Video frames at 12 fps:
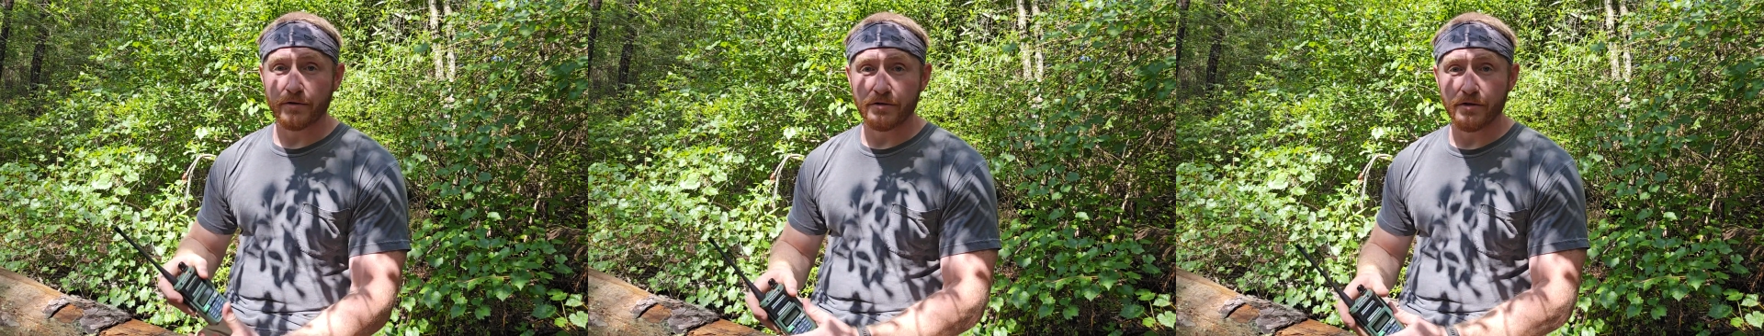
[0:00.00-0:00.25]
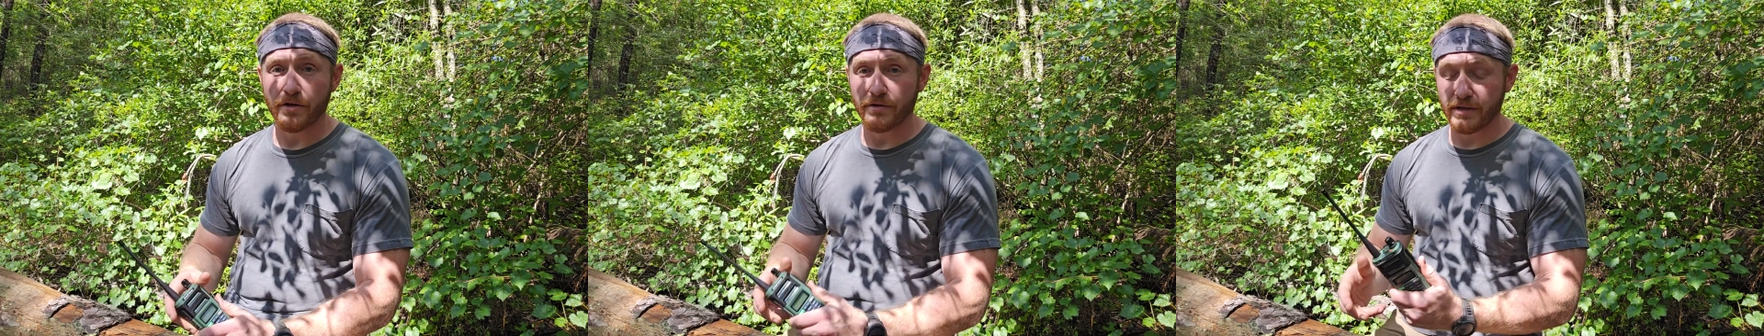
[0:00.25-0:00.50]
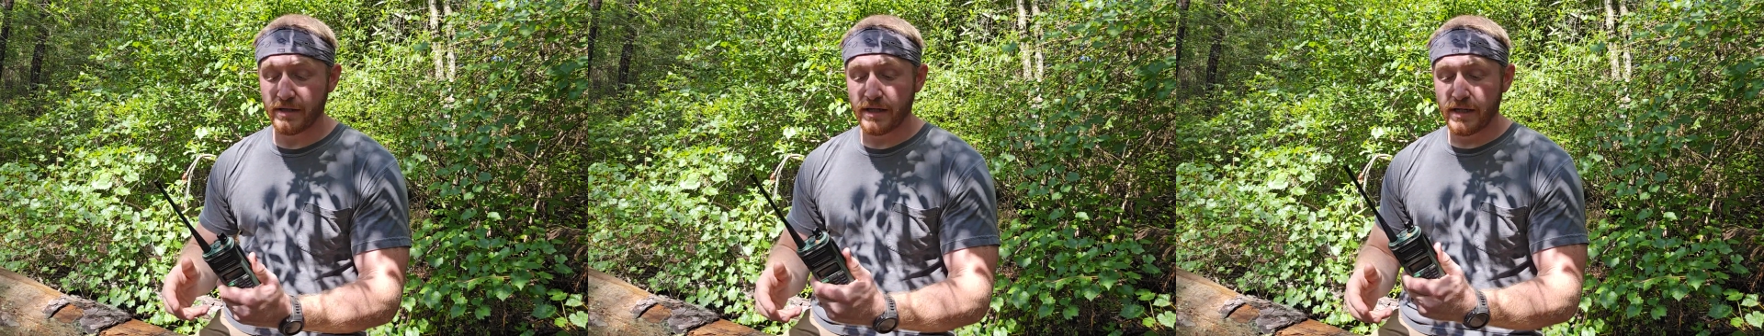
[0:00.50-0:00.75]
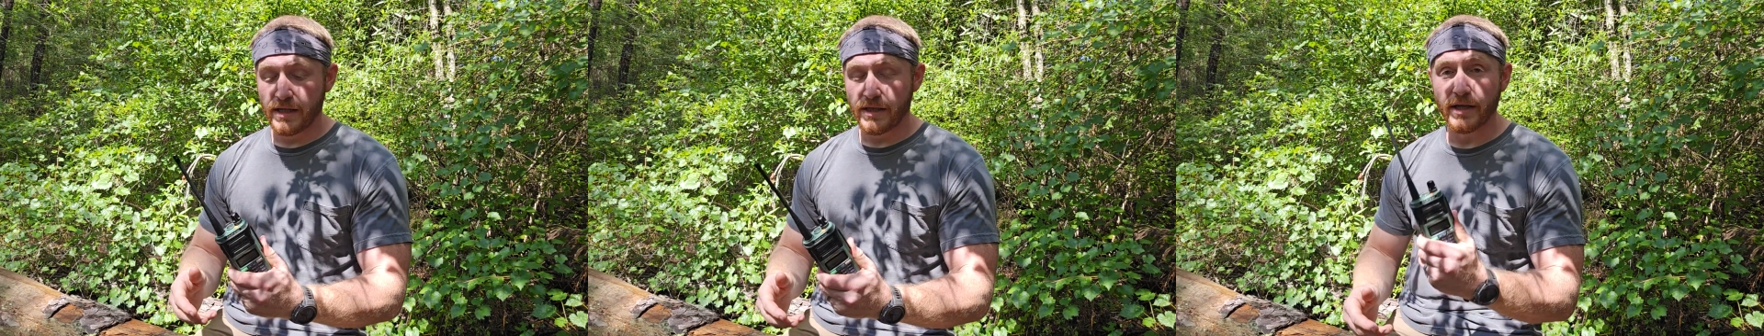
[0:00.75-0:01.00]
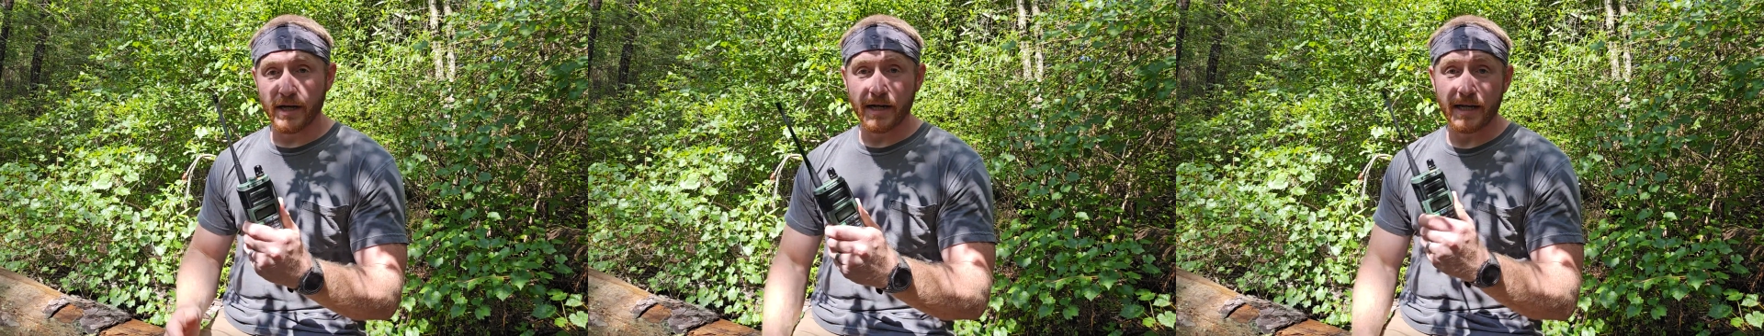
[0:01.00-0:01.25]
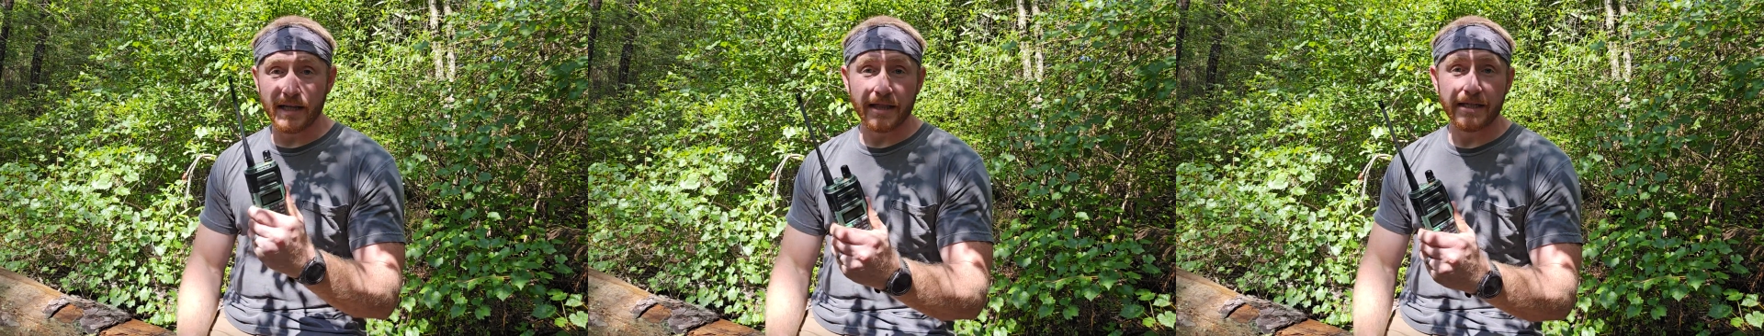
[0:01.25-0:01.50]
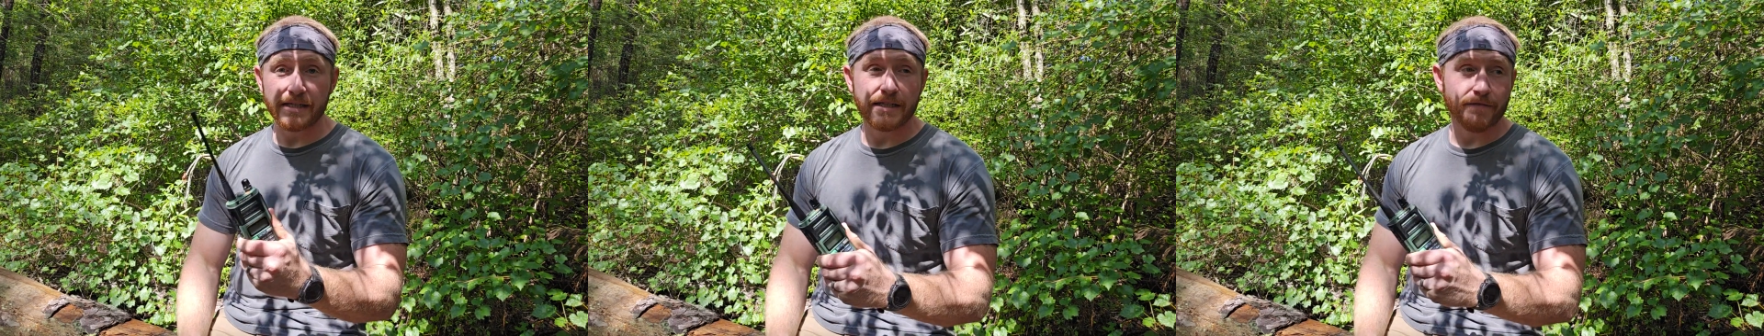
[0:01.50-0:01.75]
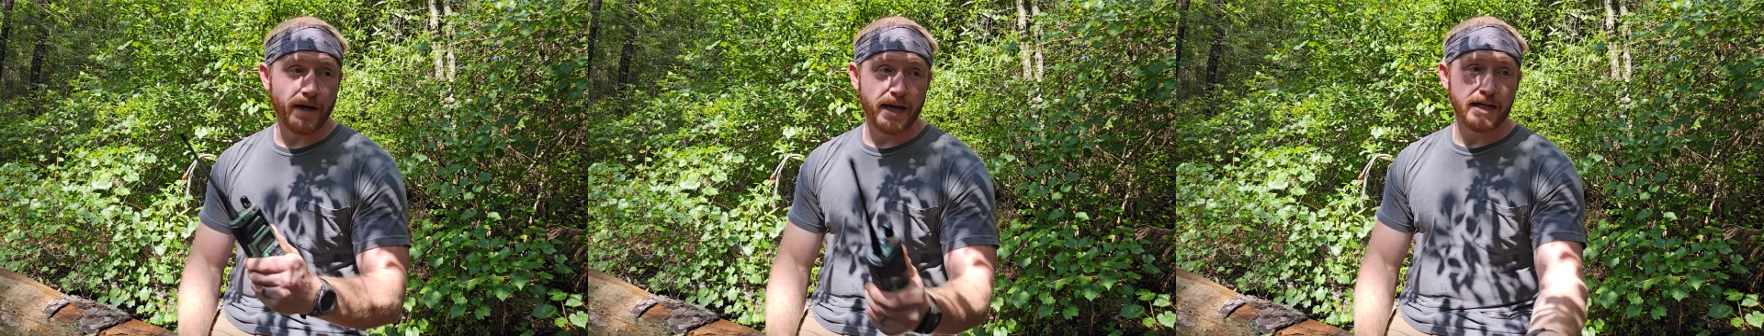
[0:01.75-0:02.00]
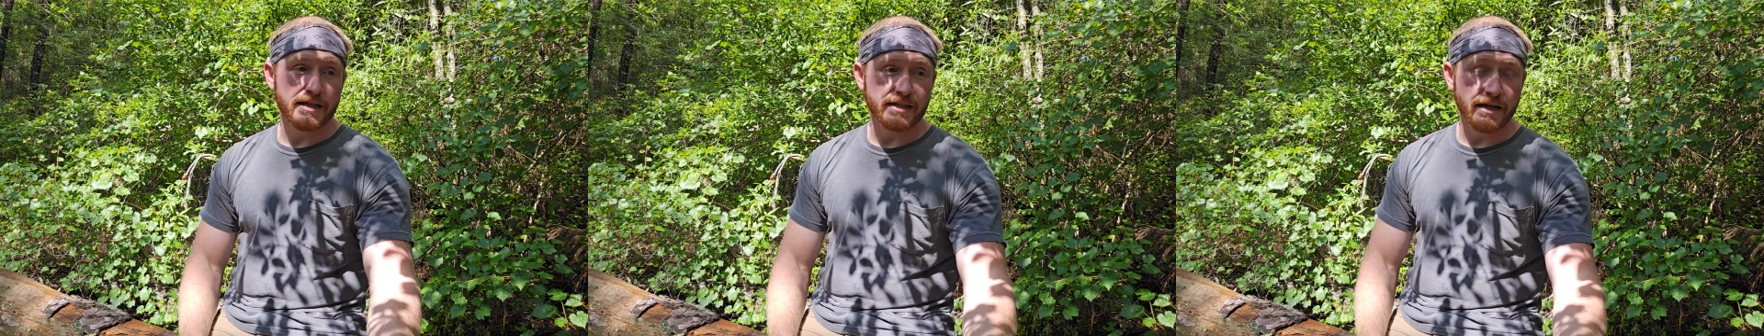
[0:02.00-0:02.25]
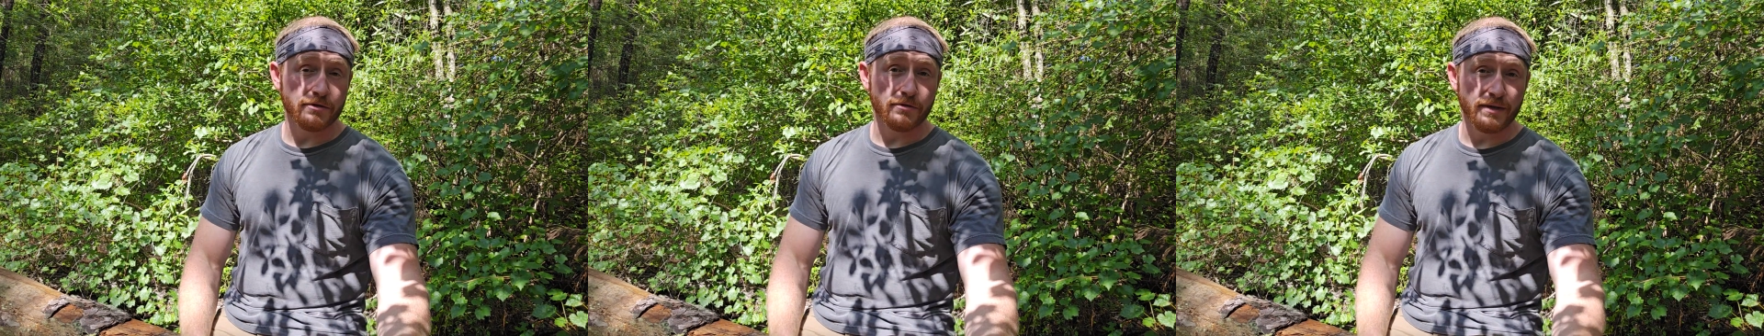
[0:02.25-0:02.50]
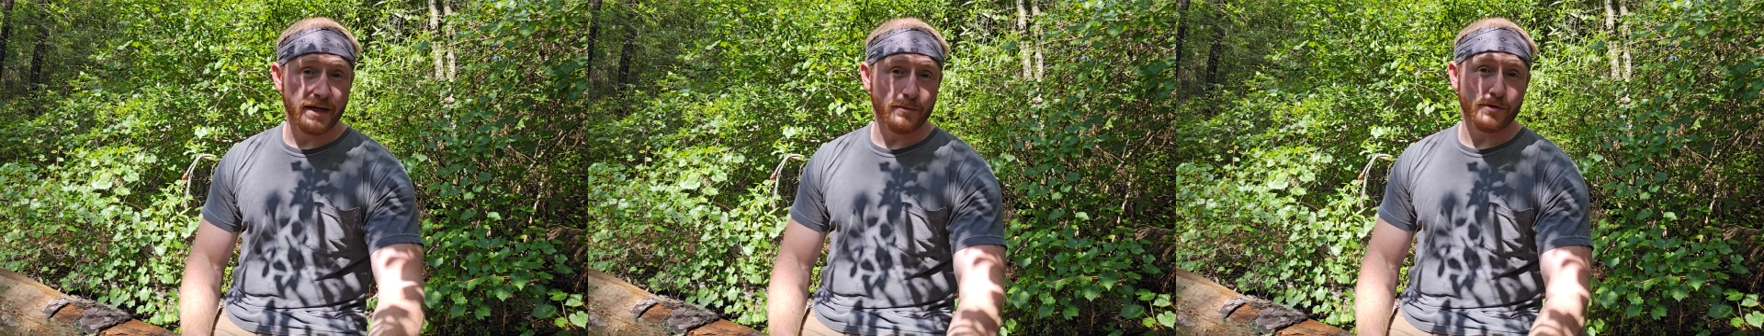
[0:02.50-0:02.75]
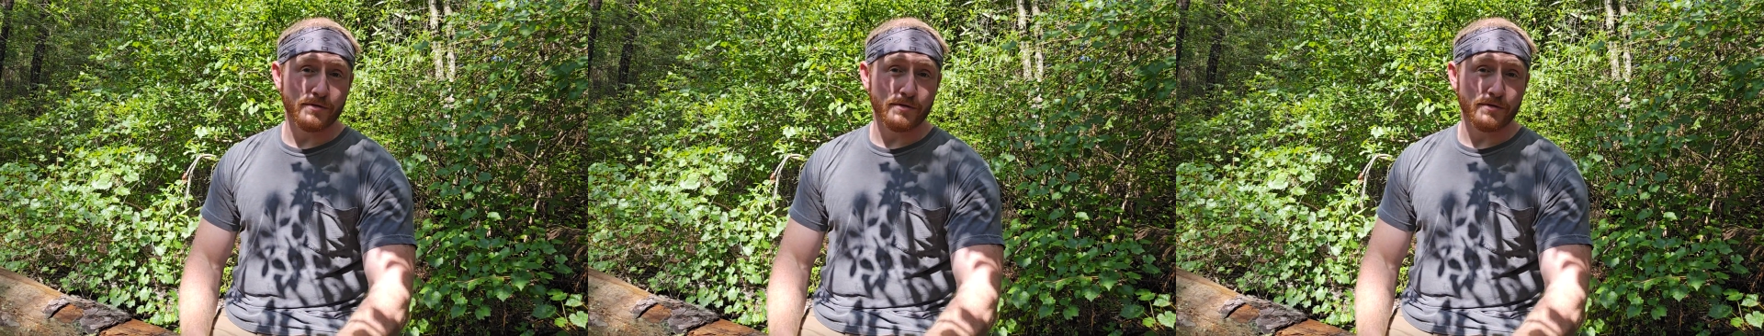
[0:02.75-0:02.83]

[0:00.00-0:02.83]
And you know that at least if I hand this out to a neighbor